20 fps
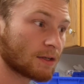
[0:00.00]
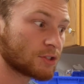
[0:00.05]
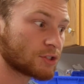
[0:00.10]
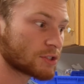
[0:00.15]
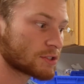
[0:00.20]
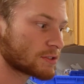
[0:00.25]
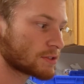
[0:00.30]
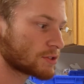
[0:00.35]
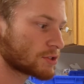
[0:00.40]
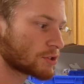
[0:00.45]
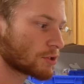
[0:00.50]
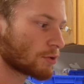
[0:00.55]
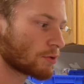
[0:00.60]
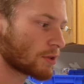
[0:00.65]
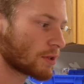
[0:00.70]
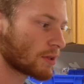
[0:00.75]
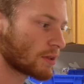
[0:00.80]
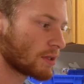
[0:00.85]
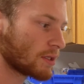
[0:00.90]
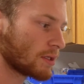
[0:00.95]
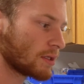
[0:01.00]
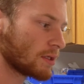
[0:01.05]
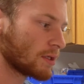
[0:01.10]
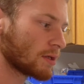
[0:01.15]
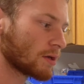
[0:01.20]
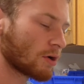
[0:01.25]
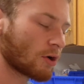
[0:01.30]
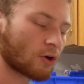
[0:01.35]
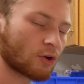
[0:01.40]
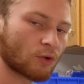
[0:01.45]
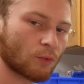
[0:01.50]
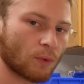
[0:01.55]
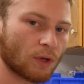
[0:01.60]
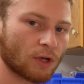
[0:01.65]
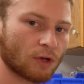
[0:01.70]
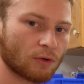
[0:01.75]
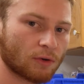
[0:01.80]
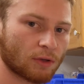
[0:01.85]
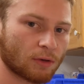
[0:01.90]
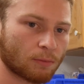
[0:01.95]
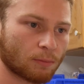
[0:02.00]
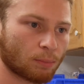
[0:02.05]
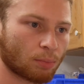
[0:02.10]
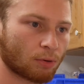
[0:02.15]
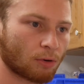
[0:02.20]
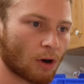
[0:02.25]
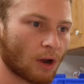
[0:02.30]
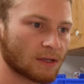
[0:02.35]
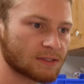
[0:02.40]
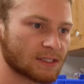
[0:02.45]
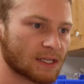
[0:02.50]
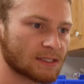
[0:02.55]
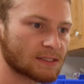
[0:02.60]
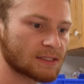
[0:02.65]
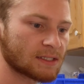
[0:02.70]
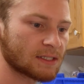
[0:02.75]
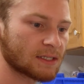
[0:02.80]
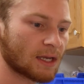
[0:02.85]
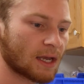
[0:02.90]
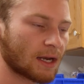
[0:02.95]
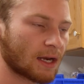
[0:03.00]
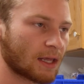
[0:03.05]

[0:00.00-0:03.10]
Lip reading: just so that the Arduino can process it,